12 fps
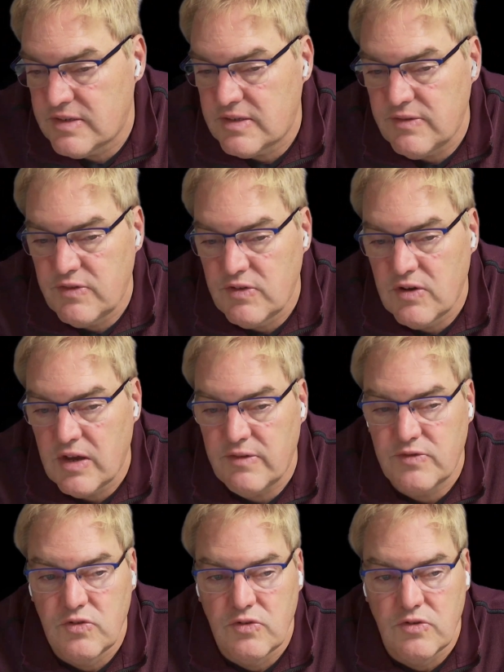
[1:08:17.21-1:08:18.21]
if you have
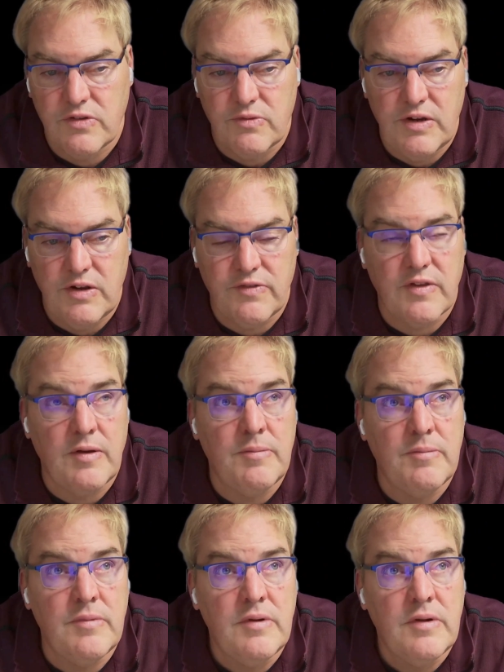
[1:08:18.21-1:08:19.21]
2 or 3 of
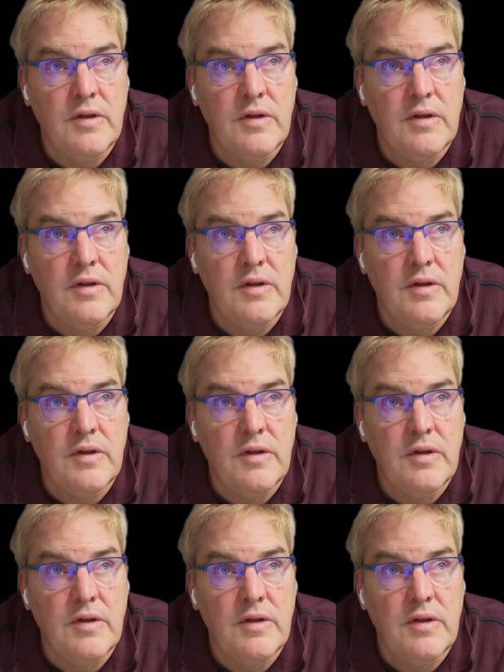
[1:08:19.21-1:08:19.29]
them,